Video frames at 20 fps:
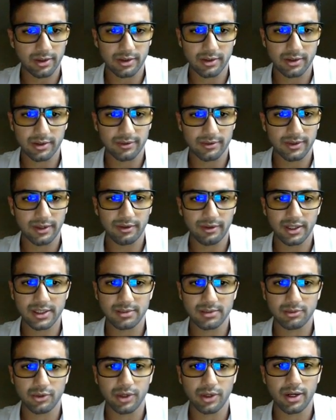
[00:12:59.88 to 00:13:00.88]
and they've got
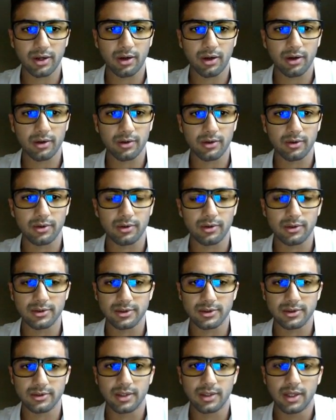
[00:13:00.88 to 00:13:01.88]
some great
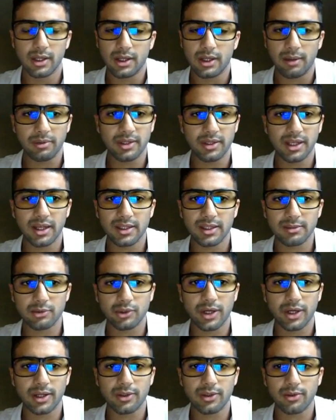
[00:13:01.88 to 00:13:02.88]
articles, and they got some
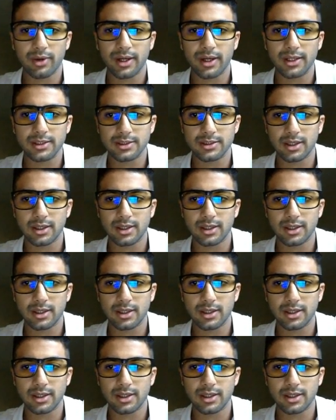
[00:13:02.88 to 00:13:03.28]
great threads